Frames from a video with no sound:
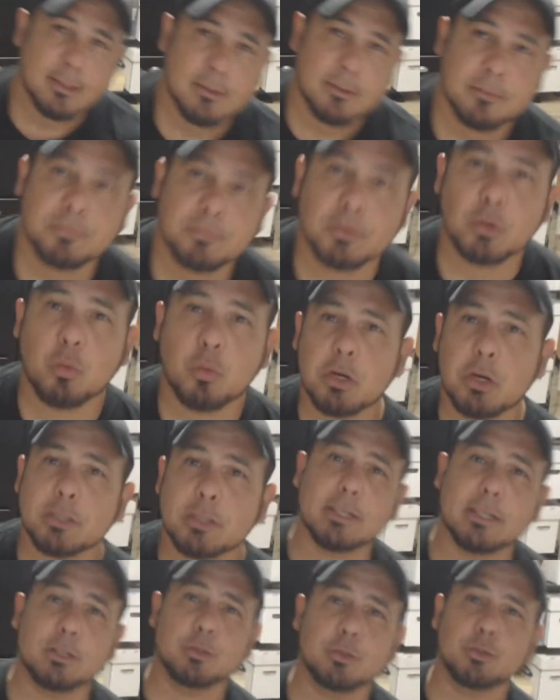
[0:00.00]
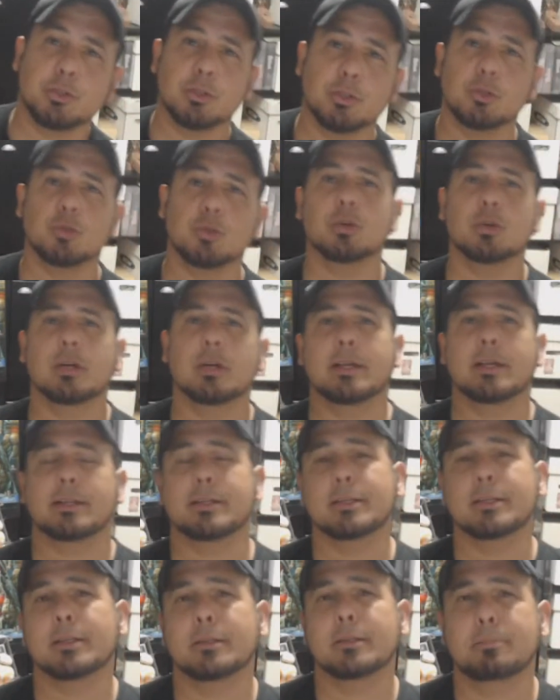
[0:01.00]
for the work that you do
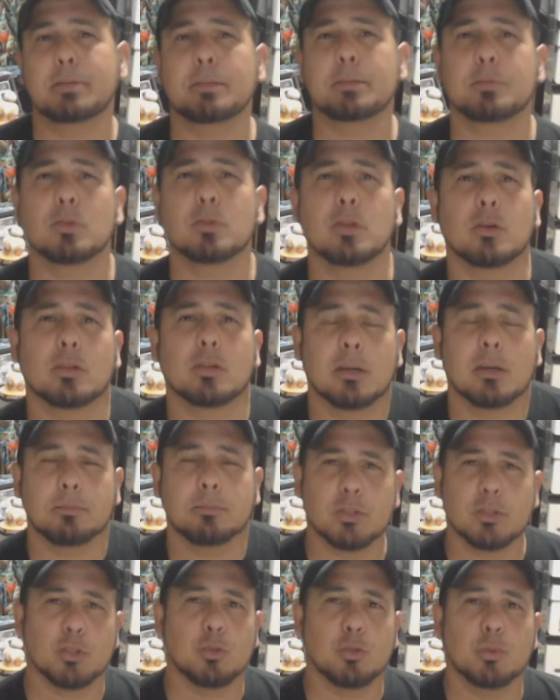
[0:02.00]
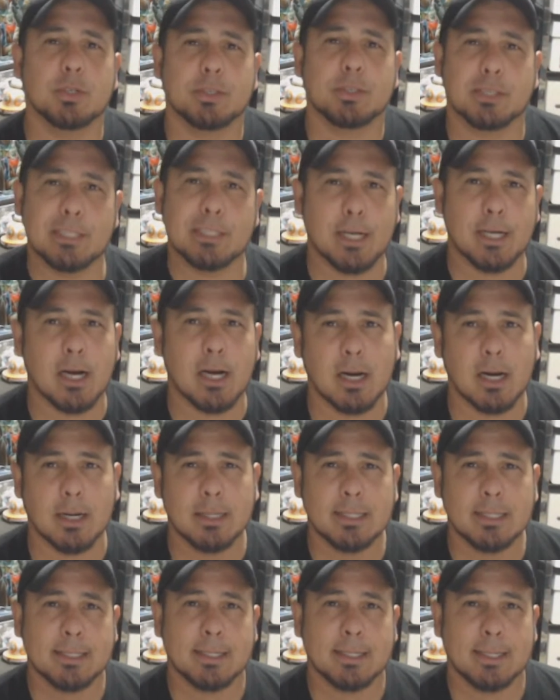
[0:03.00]
and people don't come to you with the
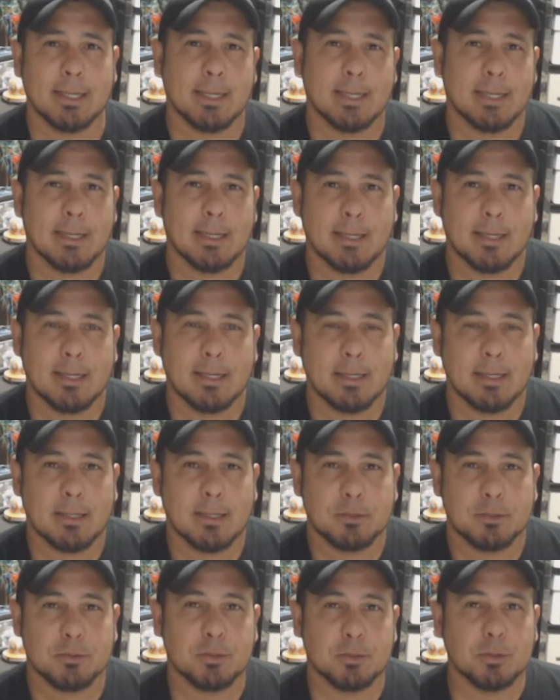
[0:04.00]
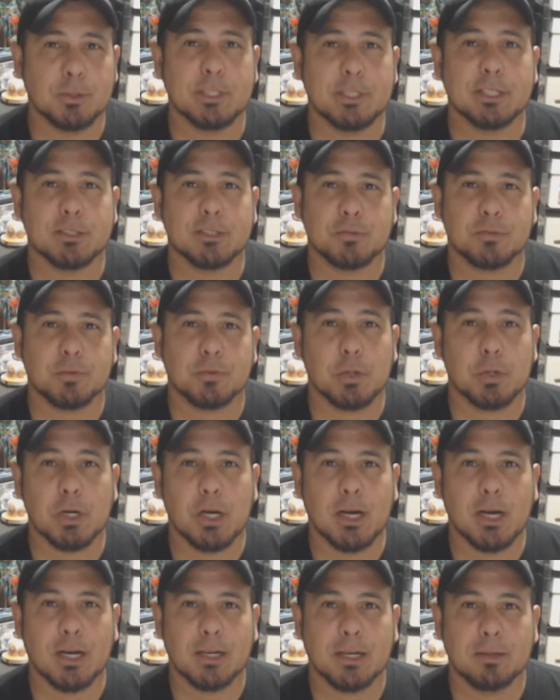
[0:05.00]
do this
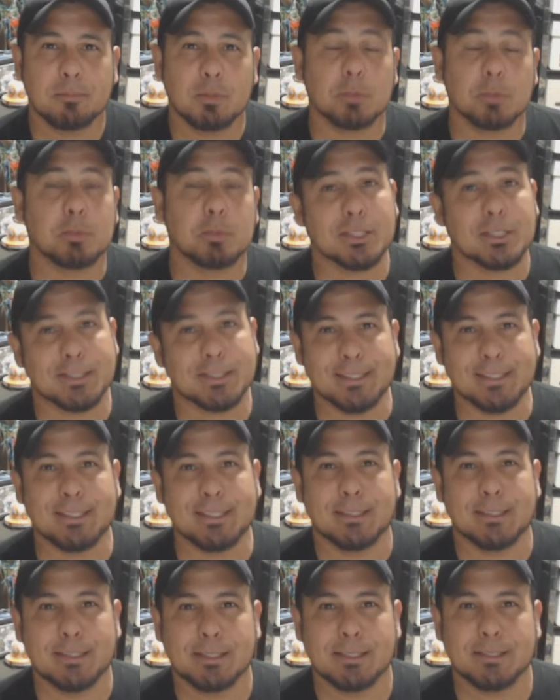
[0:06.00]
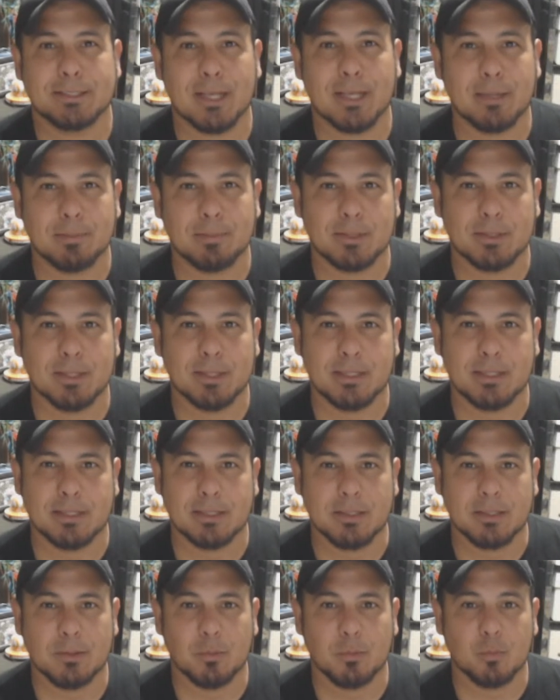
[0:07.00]
for publicity type of
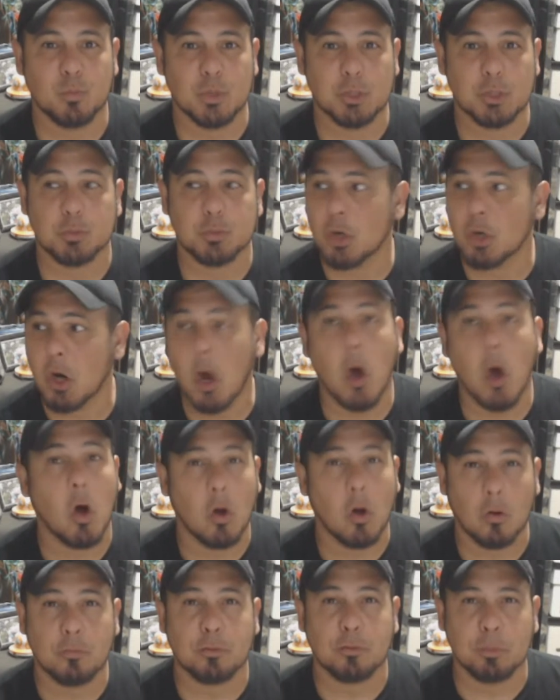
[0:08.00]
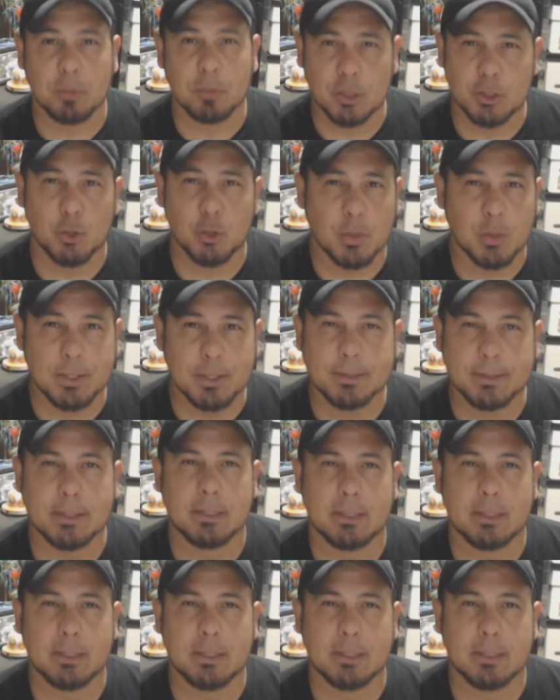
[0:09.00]
thing, which we're all familiar with.